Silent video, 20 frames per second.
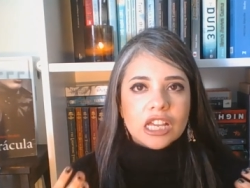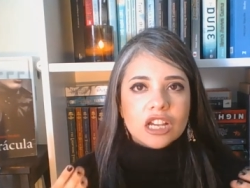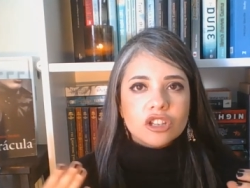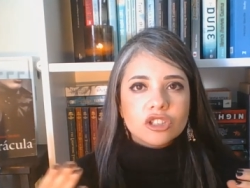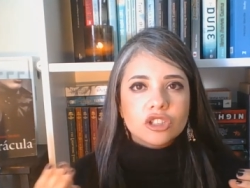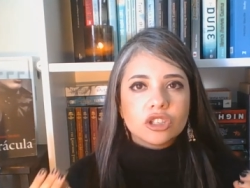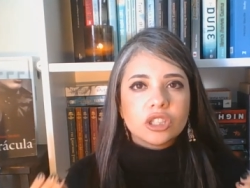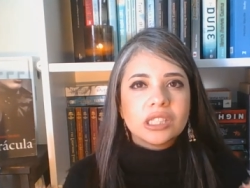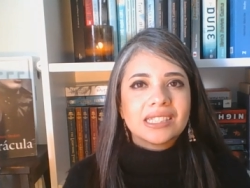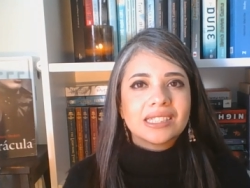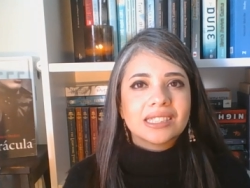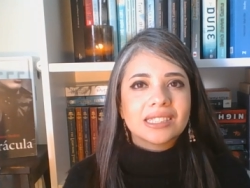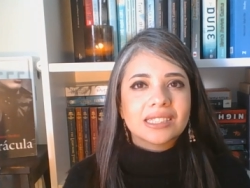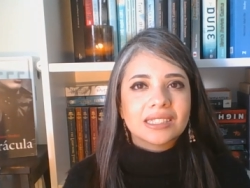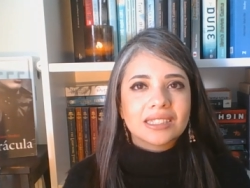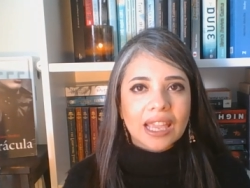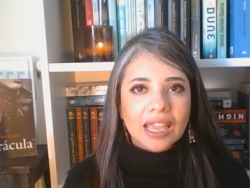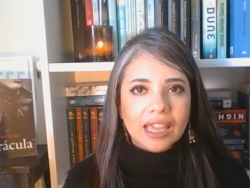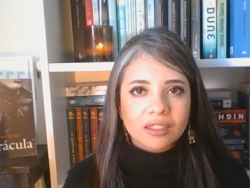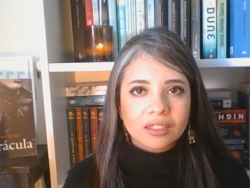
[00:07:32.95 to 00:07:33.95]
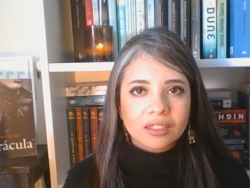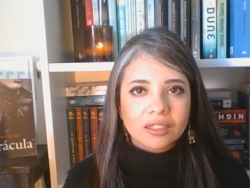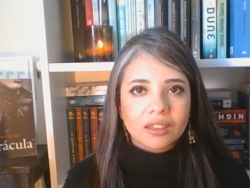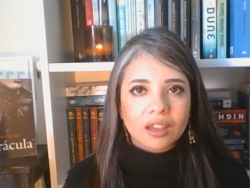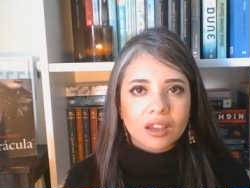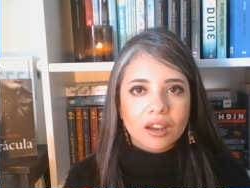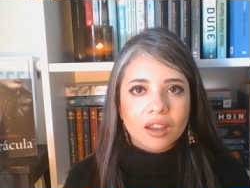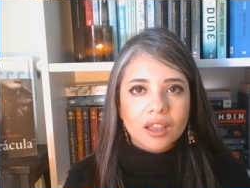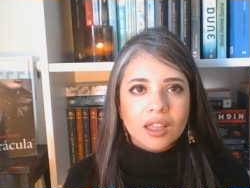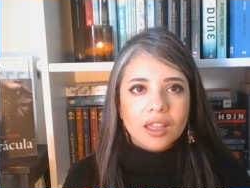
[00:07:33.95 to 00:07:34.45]
just stand
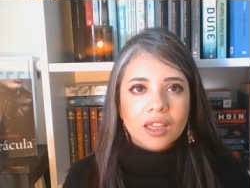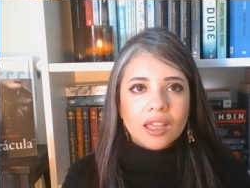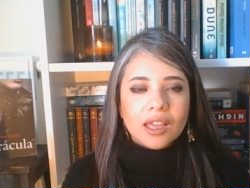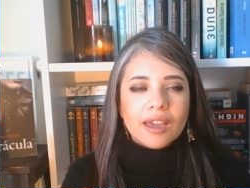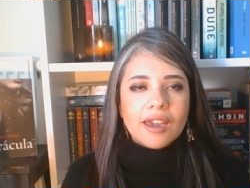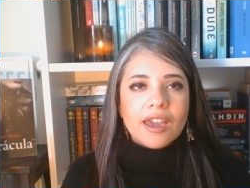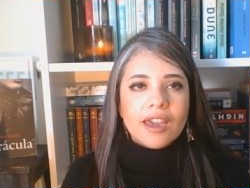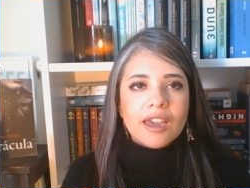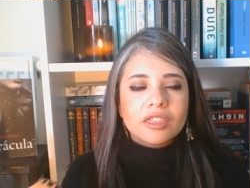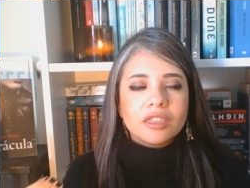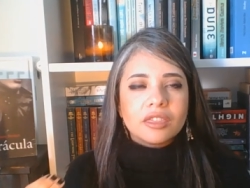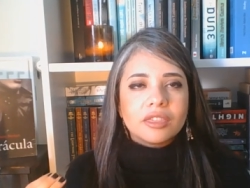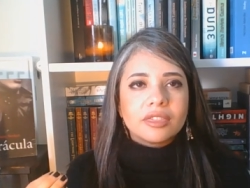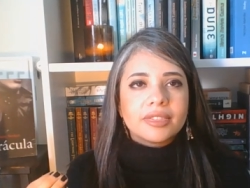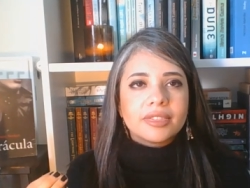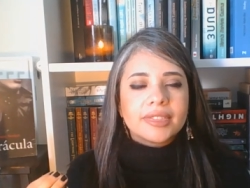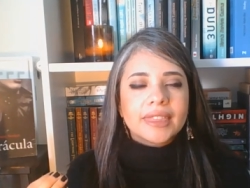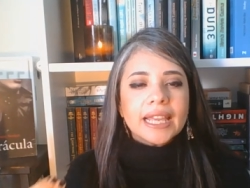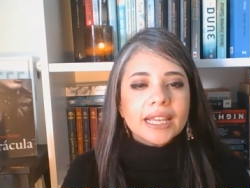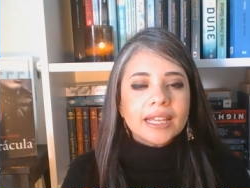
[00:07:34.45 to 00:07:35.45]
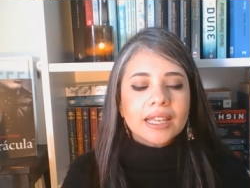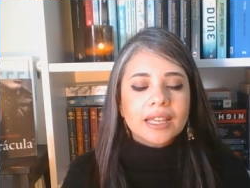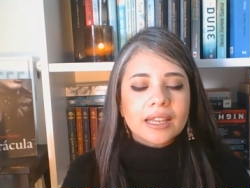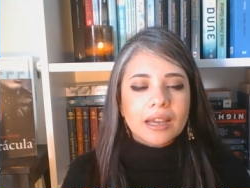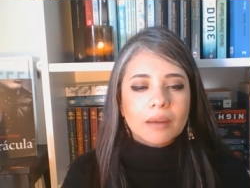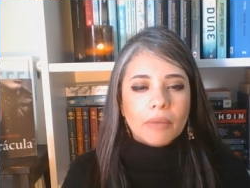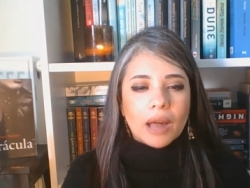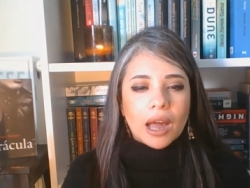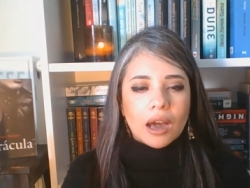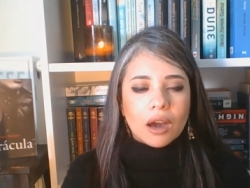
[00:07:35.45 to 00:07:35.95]
there and think
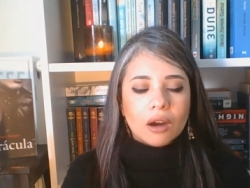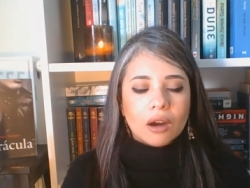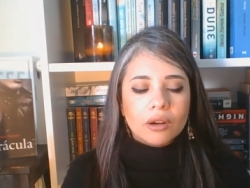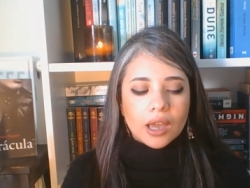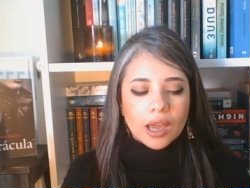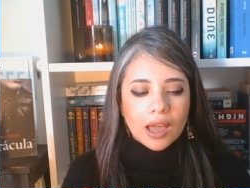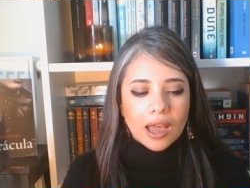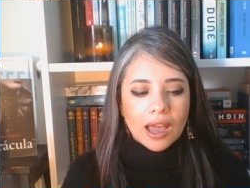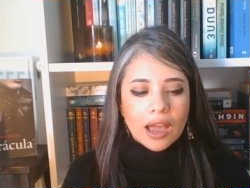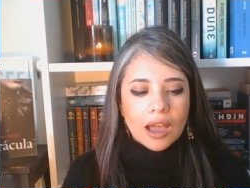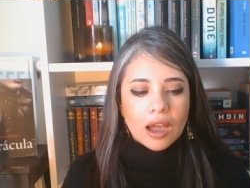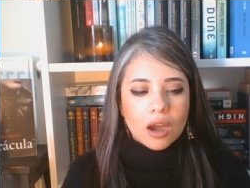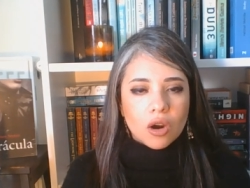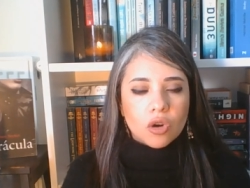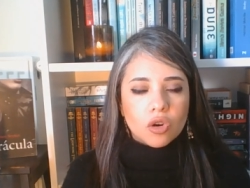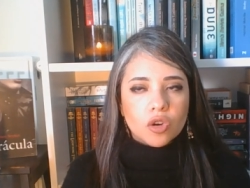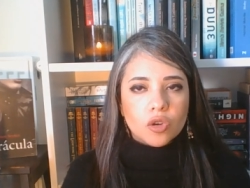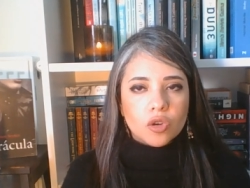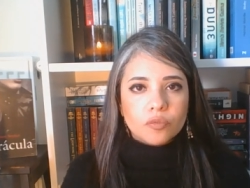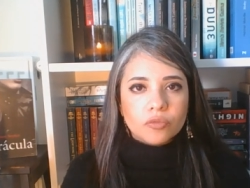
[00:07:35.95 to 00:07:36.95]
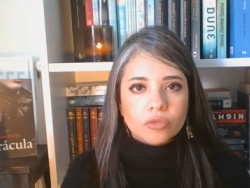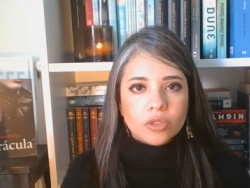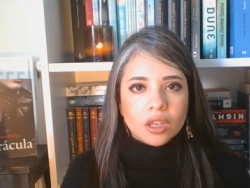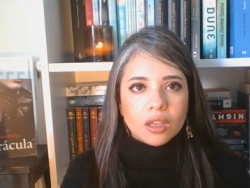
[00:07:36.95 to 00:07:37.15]
about how